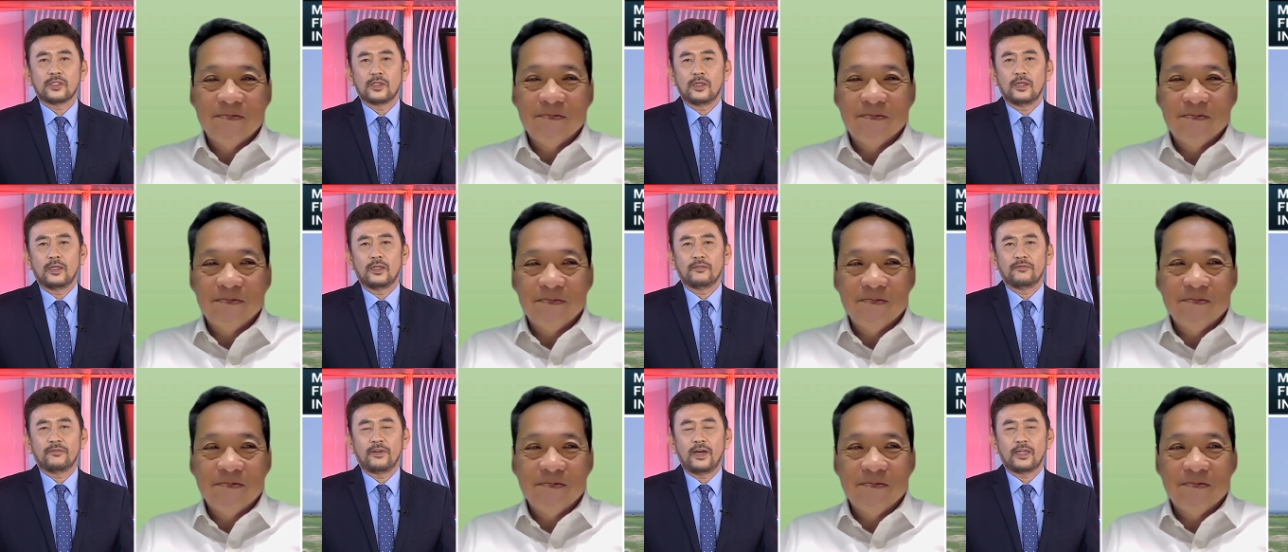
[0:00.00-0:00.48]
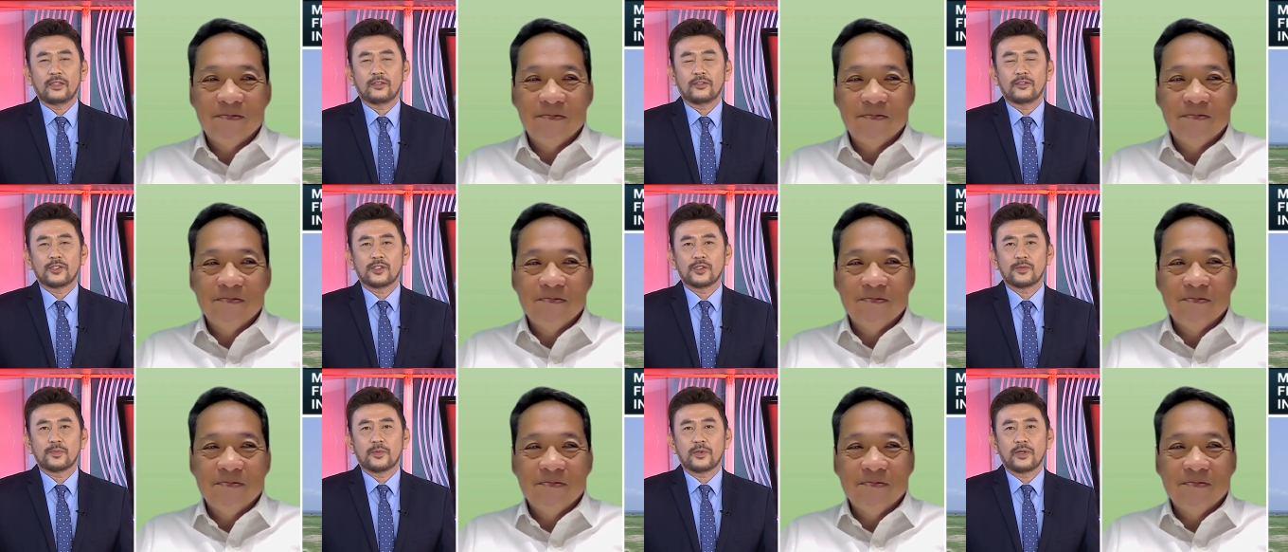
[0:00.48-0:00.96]
Speaker 1: uh,
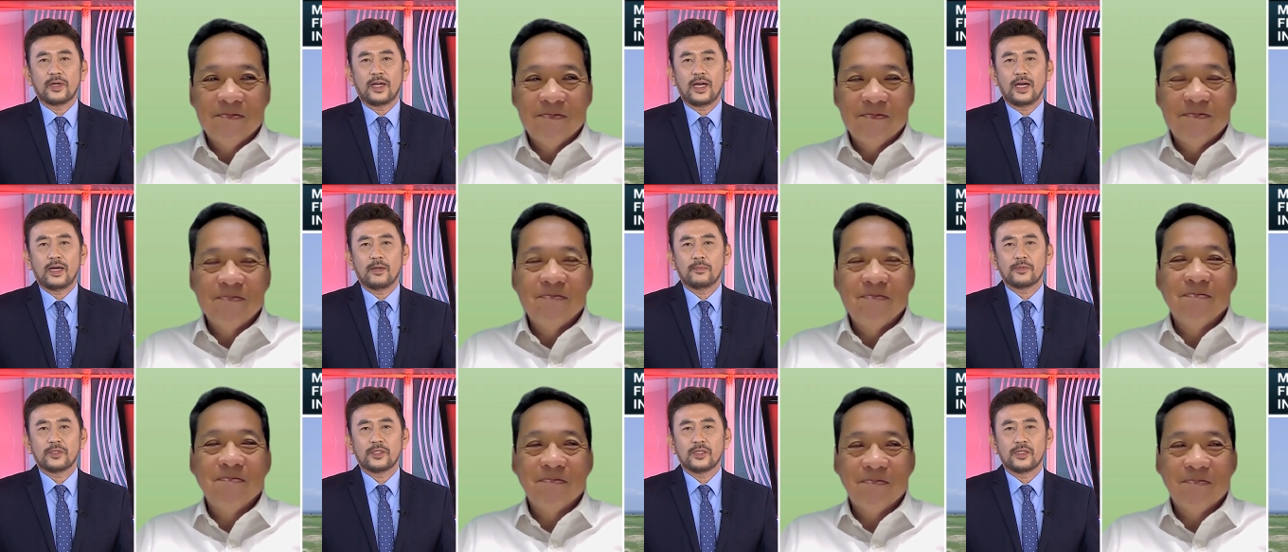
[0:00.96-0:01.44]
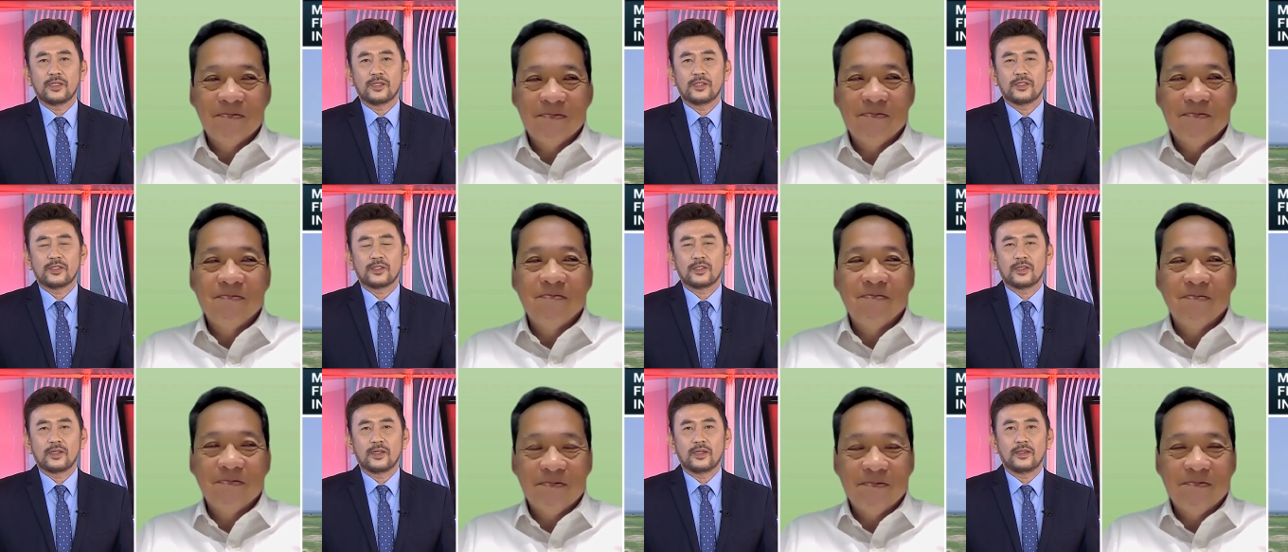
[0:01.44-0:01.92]
factors, perhaps,
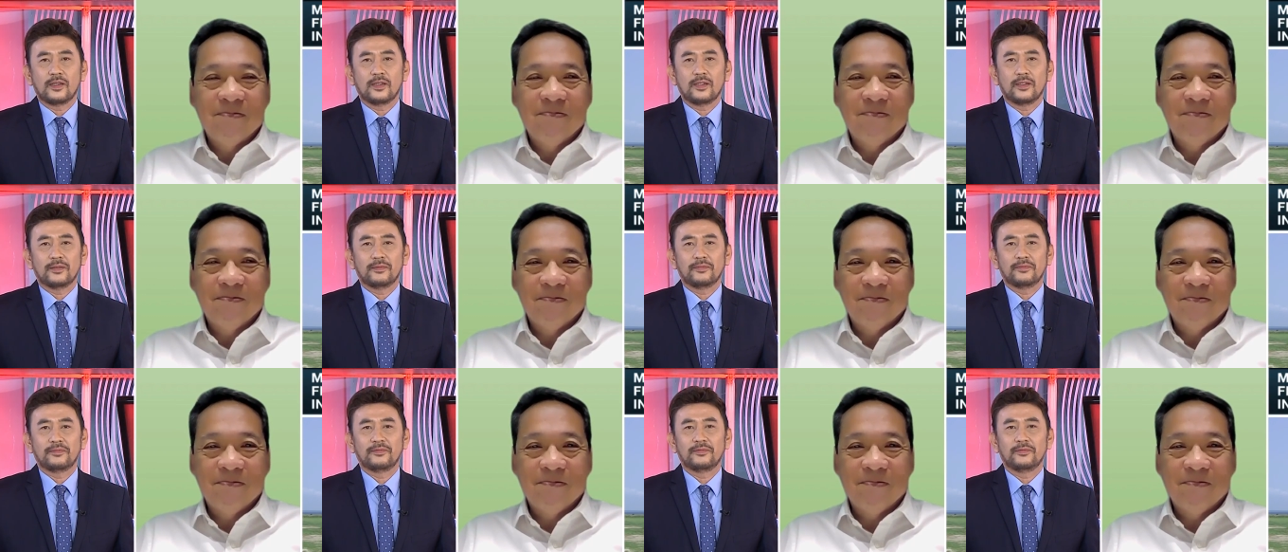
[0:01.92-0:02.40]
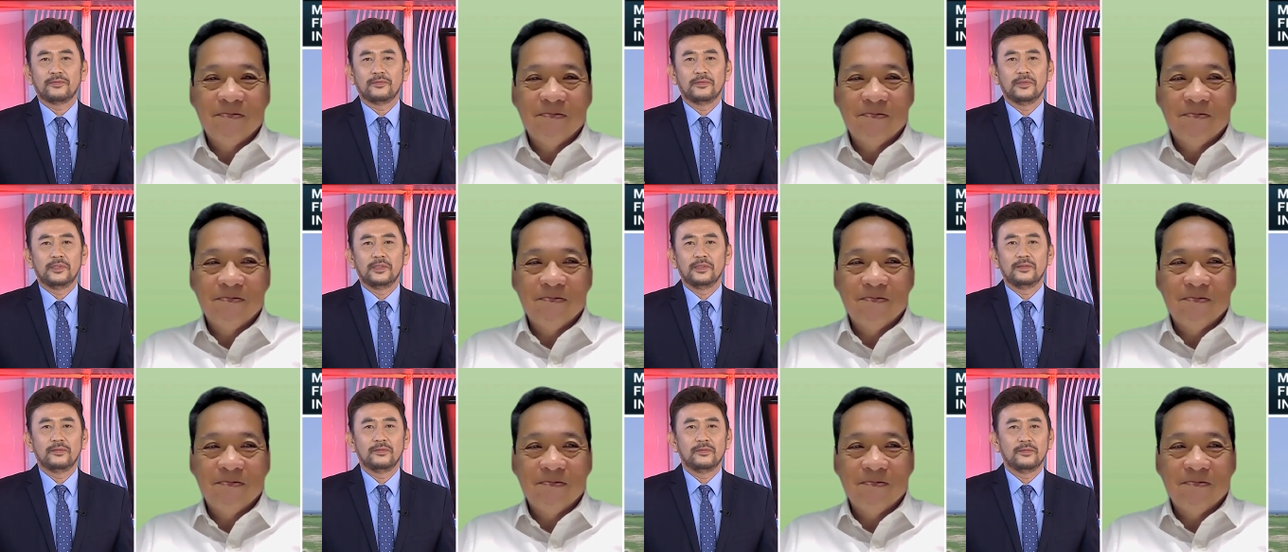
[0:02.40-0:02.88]
is uh,
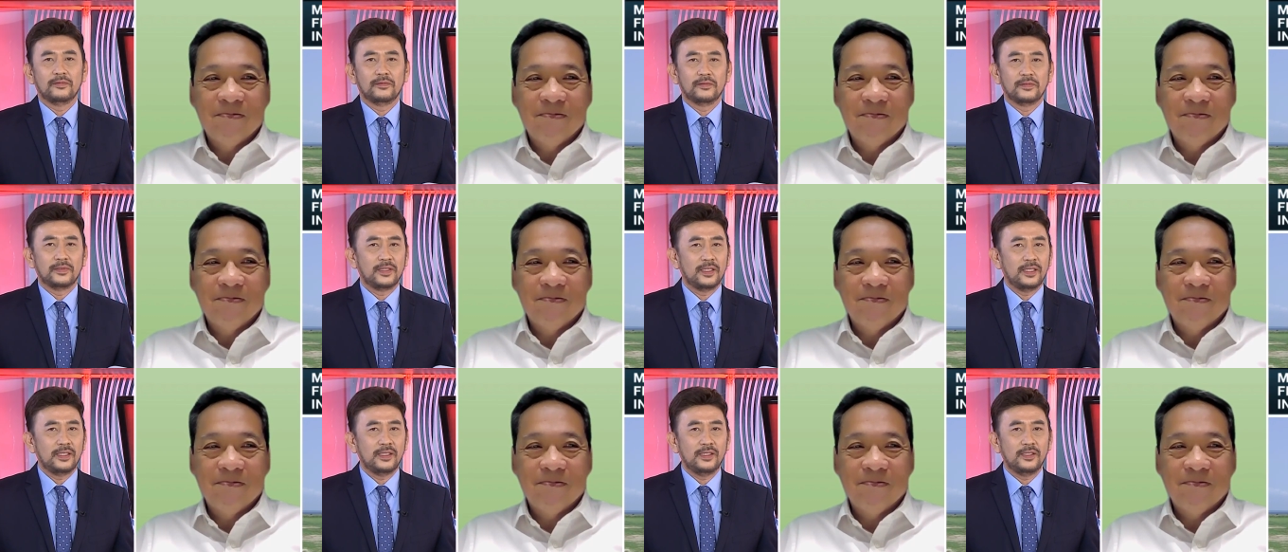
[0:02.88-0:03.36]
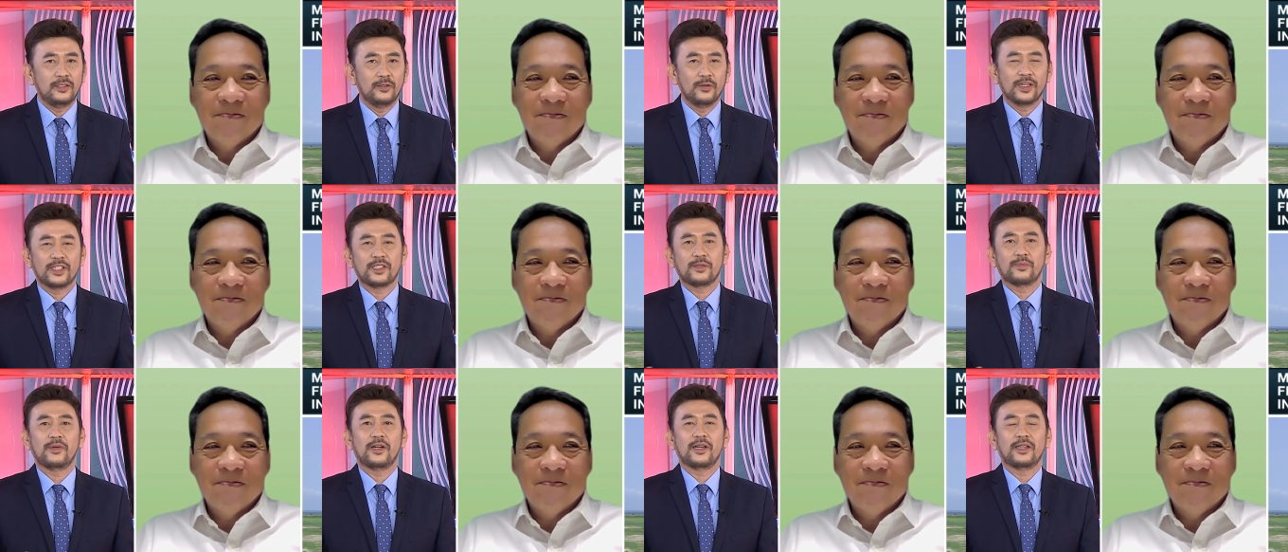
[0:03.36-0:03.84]
the
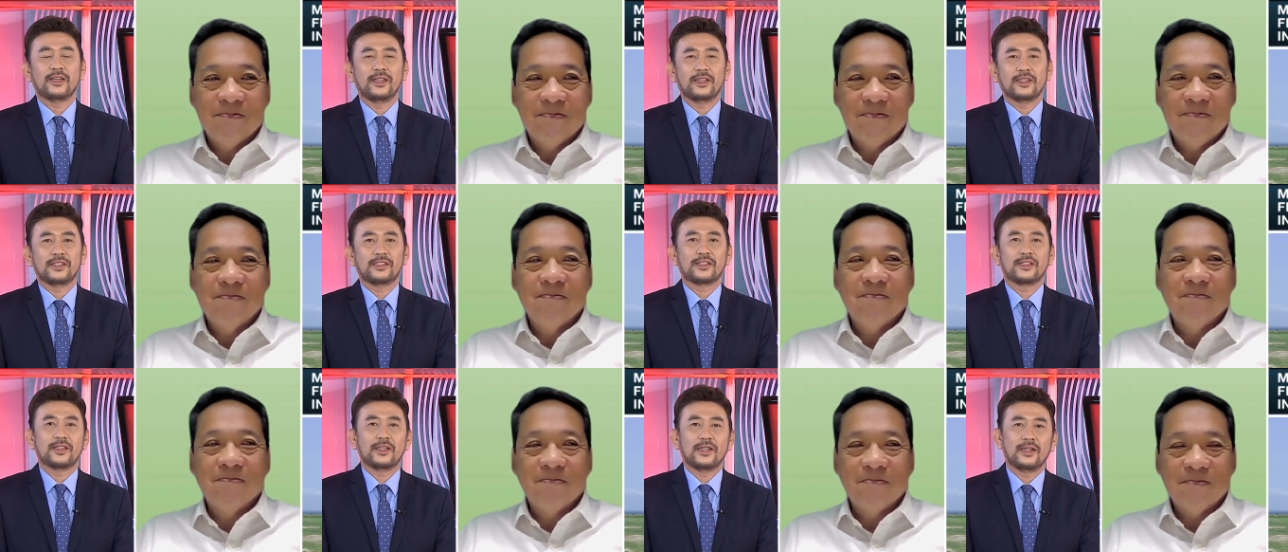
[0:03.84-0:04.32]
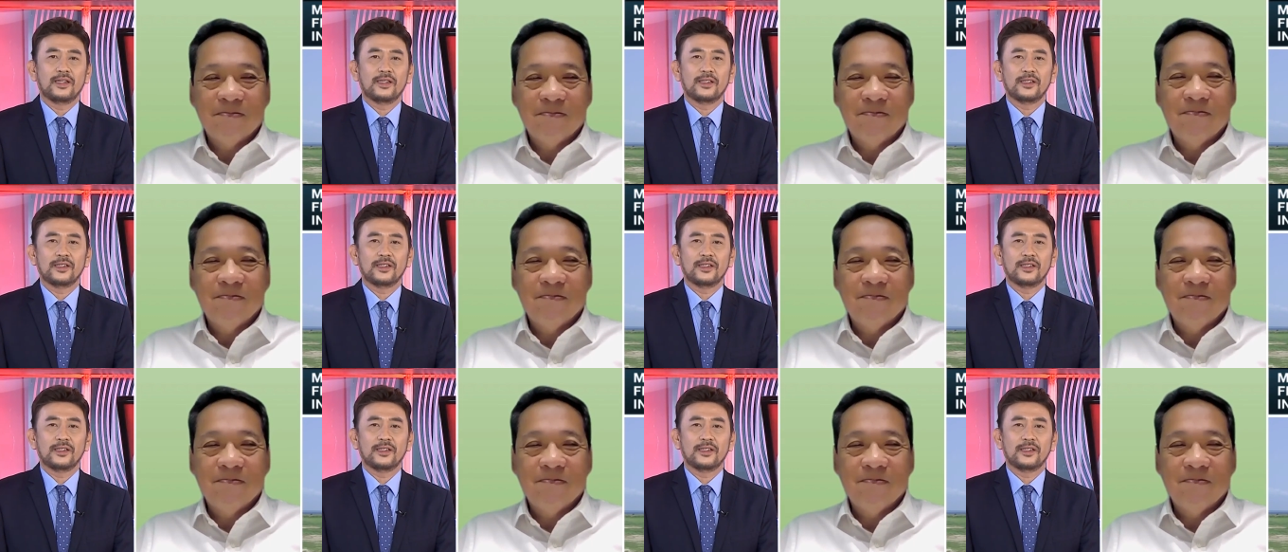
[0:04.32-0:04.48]
U.S. markets uh,